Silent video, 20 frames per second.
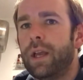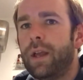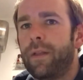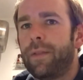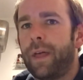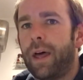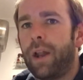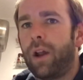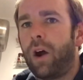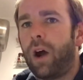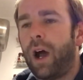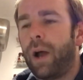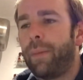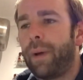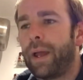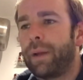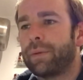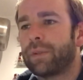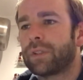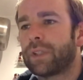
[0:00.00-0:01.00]
that I
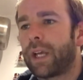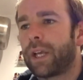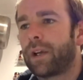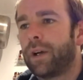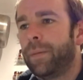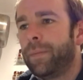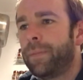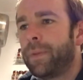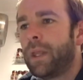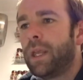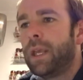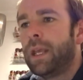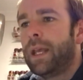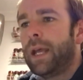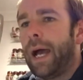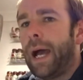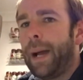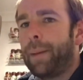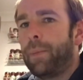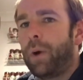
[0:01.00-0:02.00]
made a mistake on.
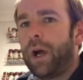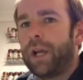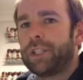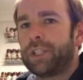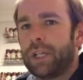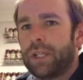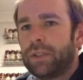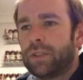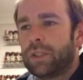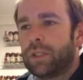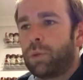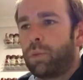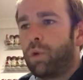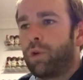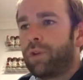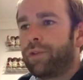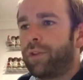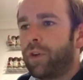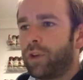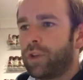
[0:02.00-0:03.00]
I adjusted the
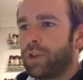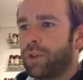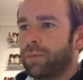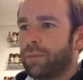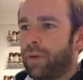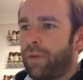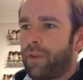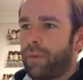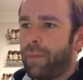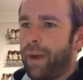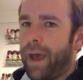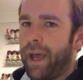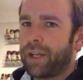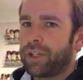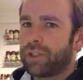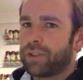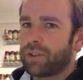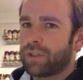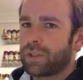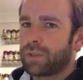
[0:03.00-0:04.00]
water volume of the
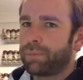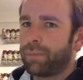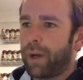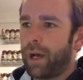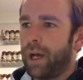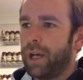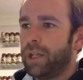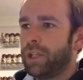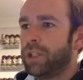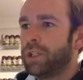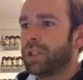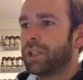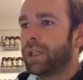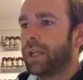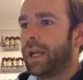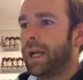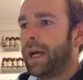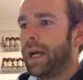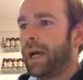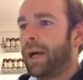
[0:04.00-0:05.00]
mash and the sparge,
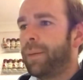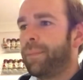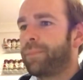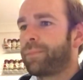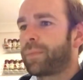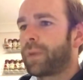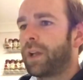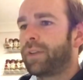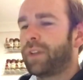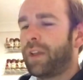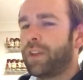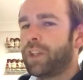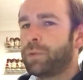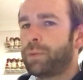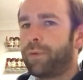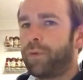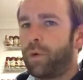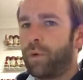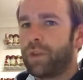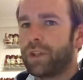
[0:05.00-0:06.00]
and I've done this
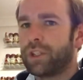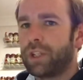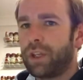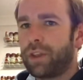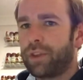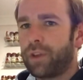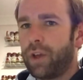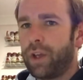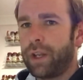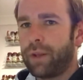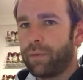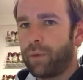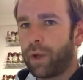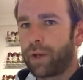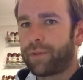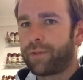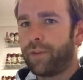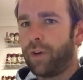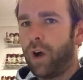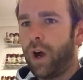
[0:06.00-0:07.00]
before on the G30 and it
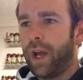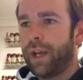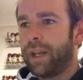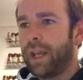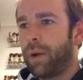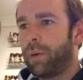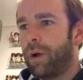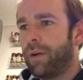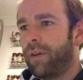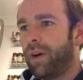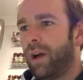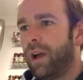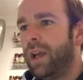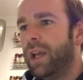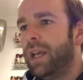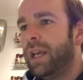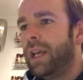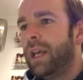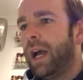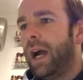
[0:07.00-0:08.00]
worked fine. However,
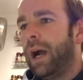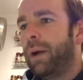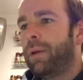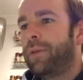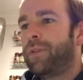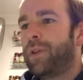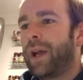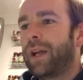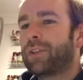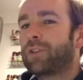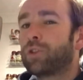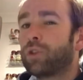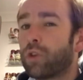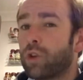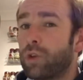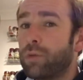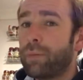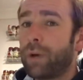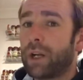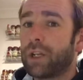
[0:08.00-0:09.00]
if you add
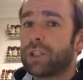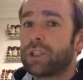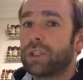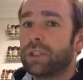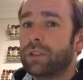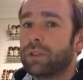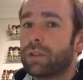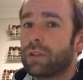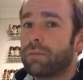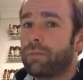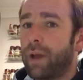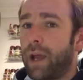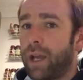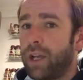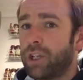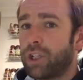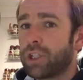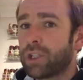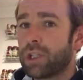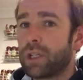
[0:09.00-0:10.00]
too much into the
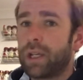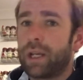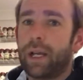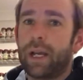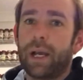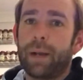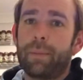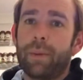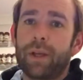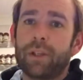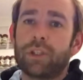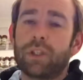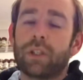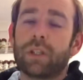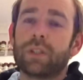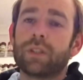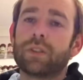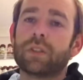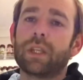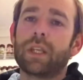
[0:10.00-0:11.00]
mash, as you
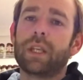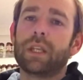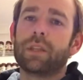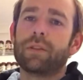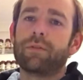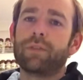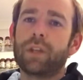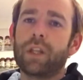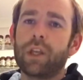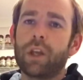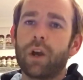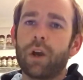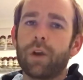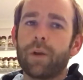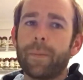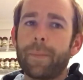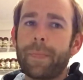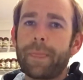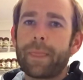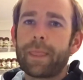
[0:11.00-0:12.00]
could see in the video,
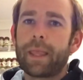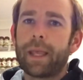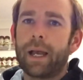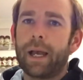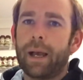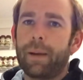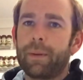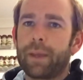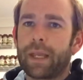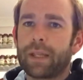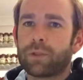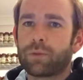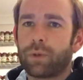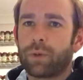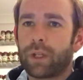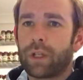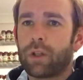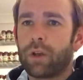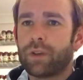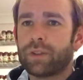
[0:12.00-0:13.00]
it gets
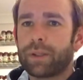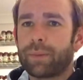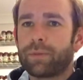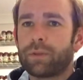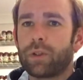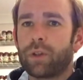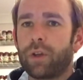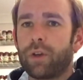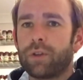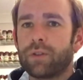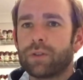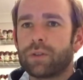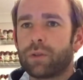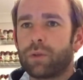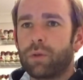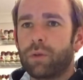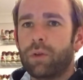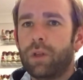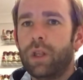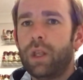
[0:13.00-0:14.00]
really close up to those
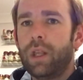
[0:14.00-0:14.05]
little